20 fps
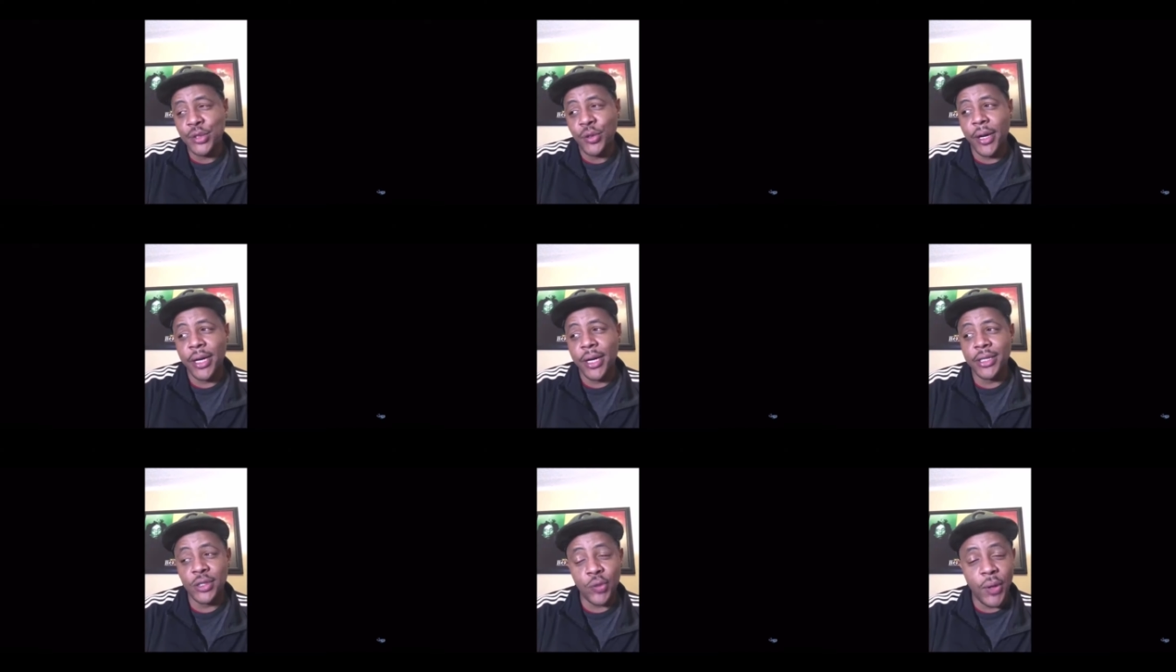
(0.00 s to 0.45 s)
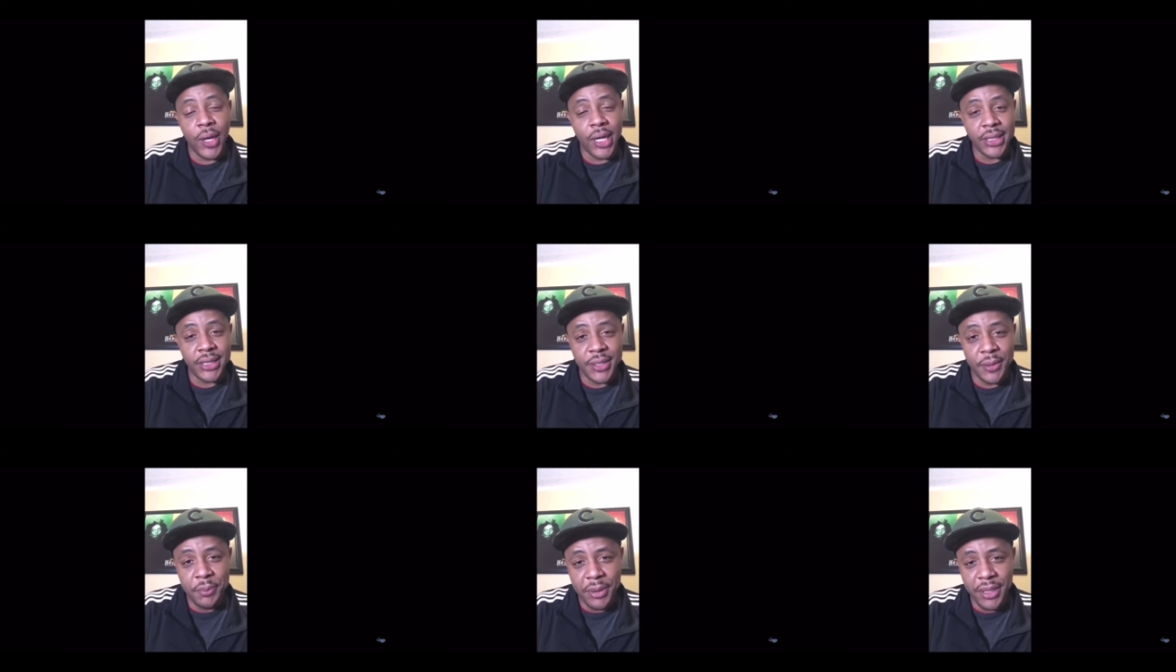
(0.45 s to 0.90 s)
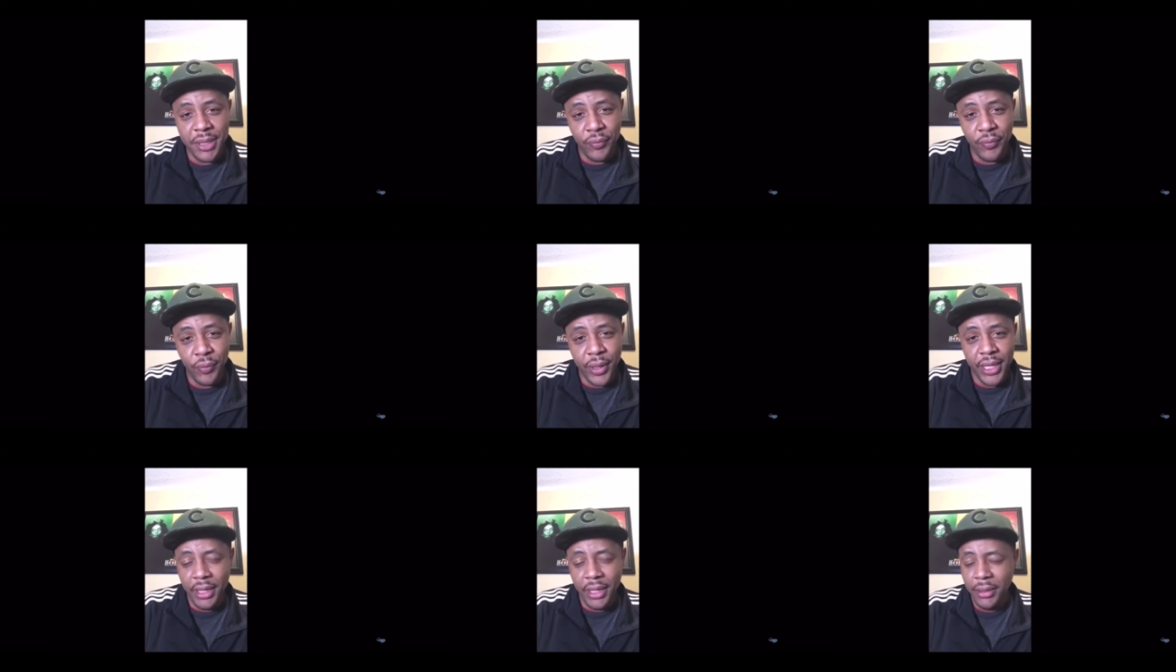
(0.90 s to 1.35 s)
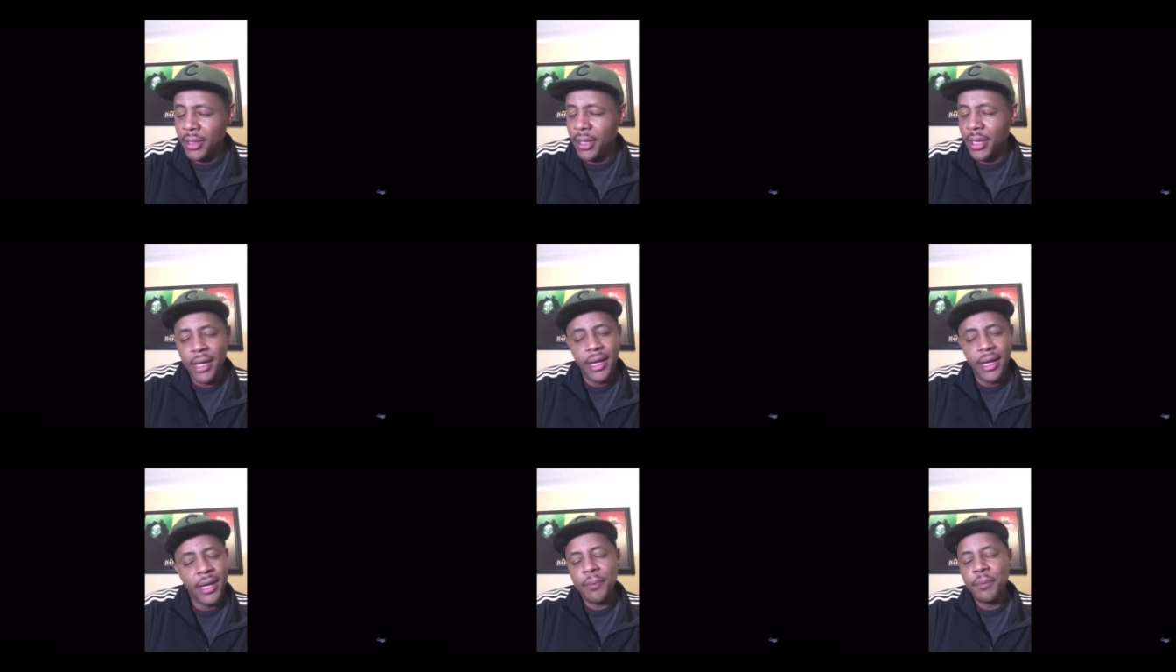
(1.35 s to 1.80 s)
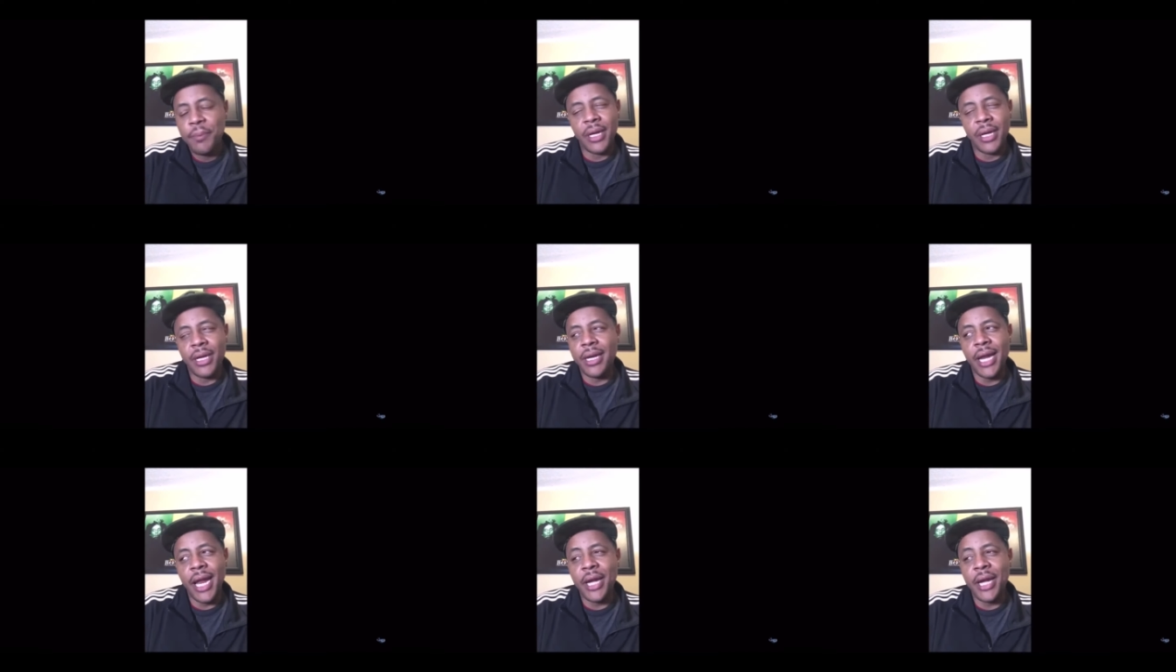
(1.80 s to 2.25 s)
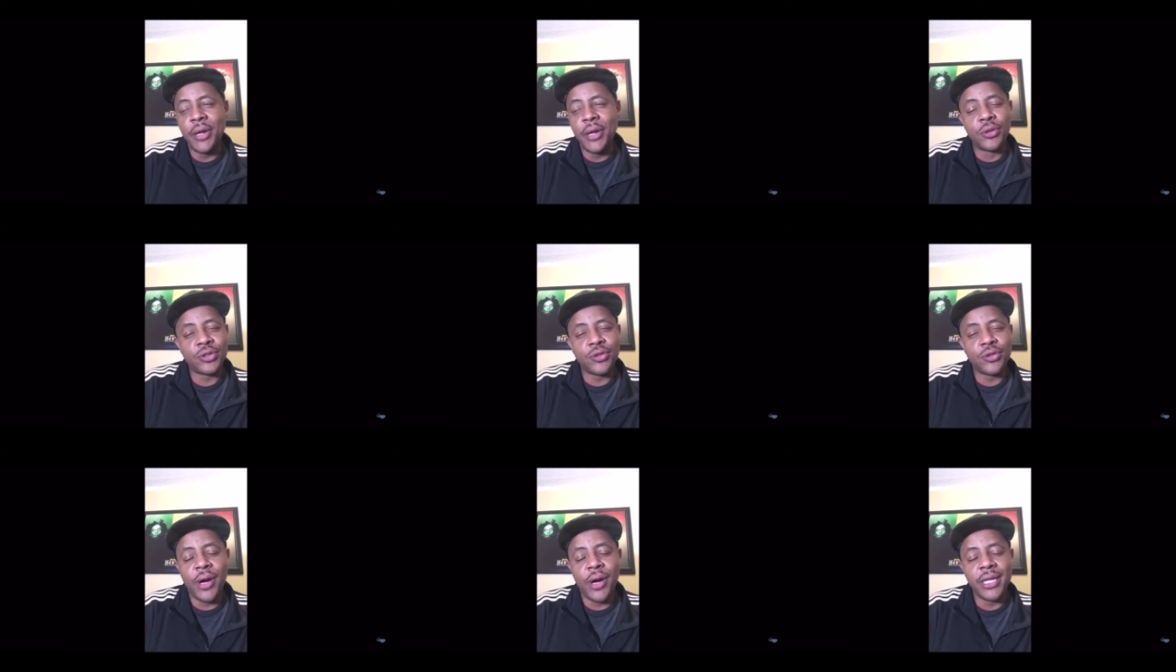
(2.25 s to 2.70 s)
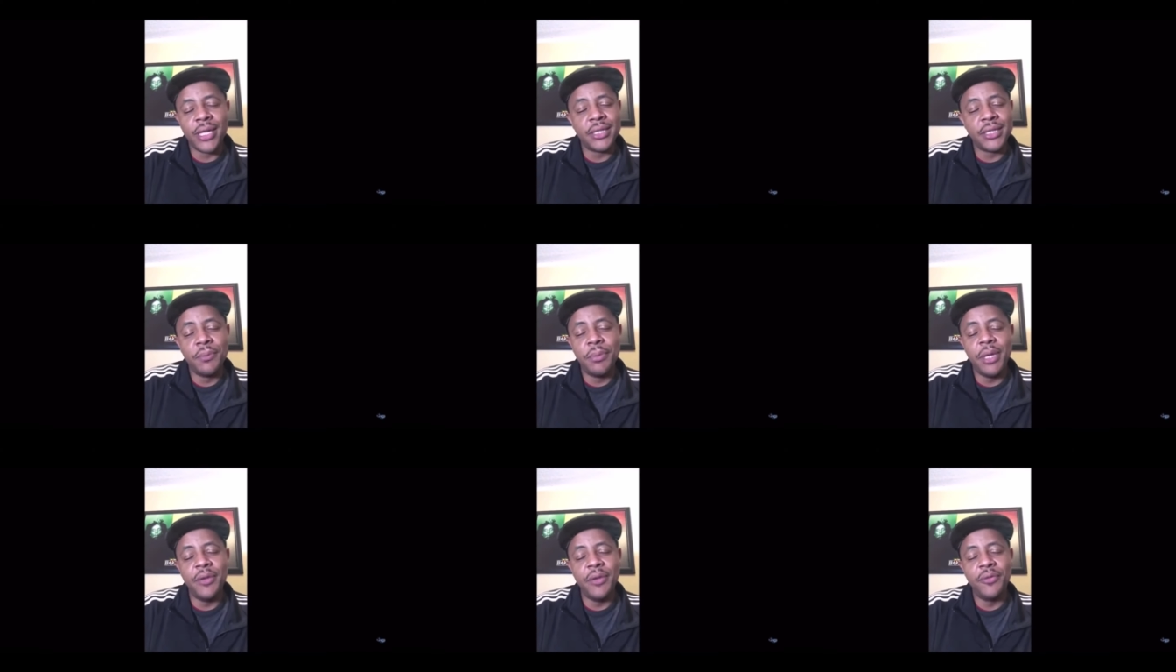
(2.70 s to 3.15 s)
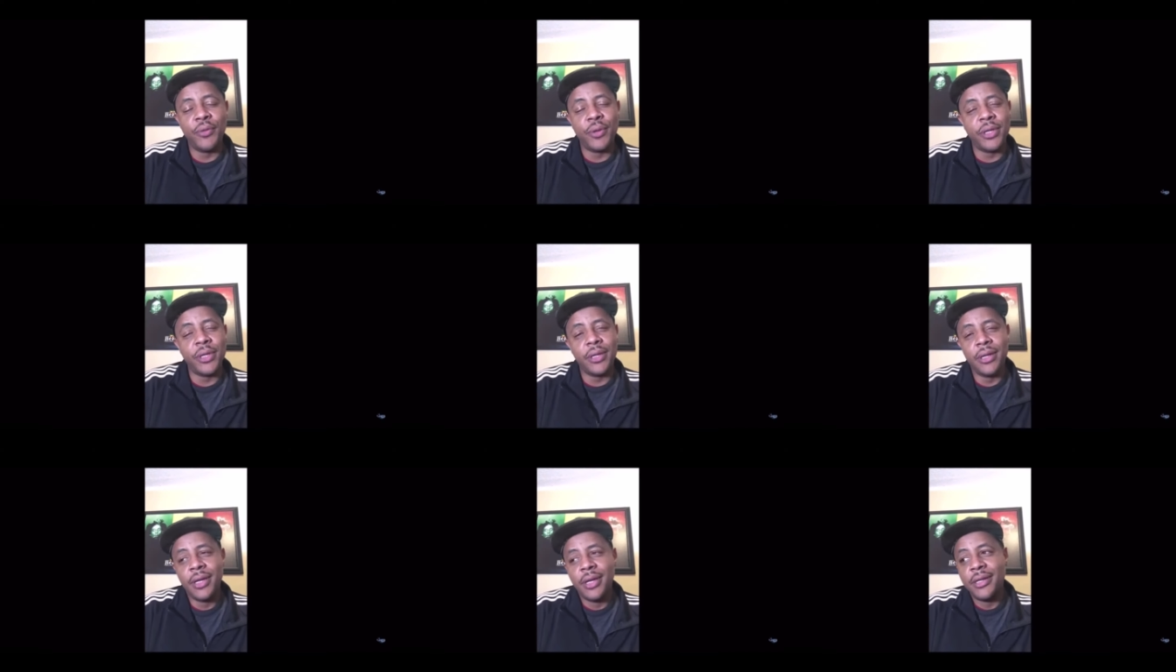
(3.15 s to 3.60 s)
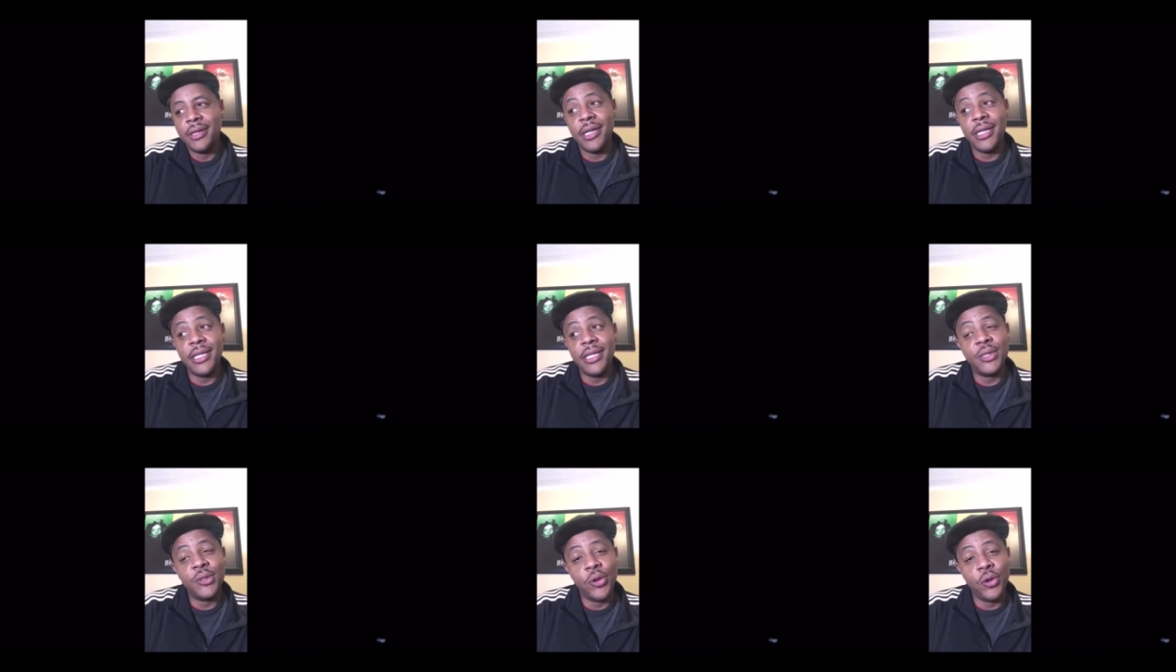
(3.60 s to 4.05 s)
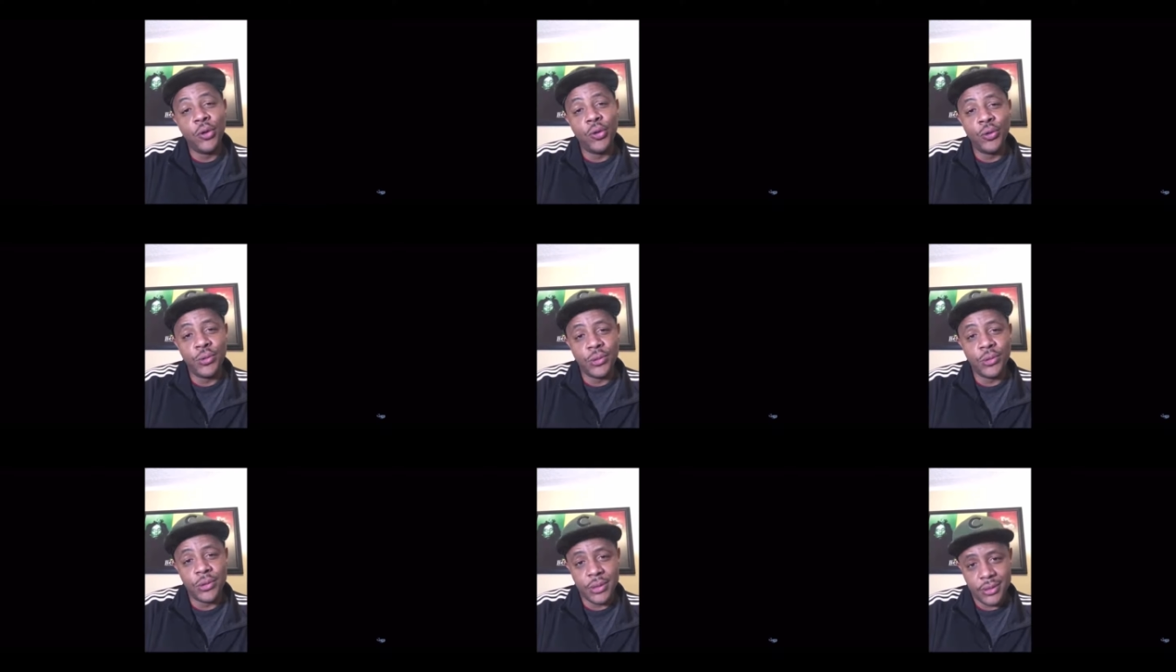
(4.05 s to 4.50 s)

trying to squash the beef with him. But it ain't no squashing beef with these dudes.